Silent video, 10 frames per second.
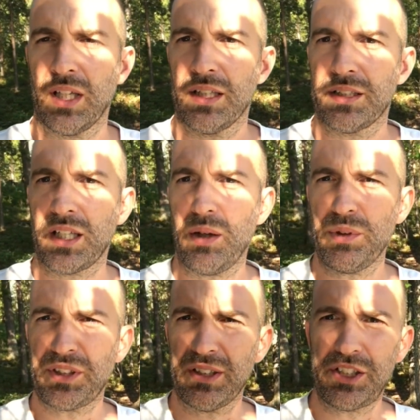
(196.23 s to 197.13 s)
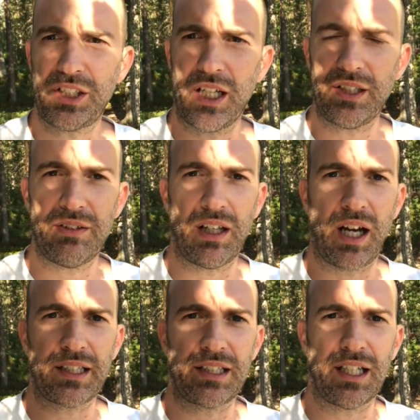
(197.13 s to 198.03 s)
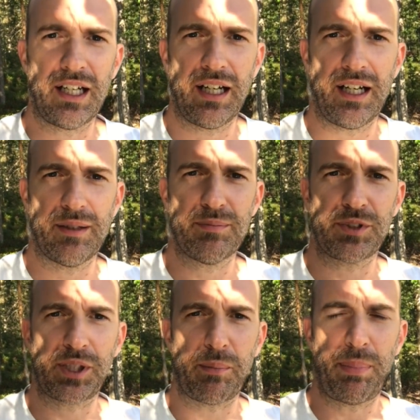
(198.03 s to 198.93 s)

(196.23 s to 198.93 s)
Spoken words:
So I was going to show you like some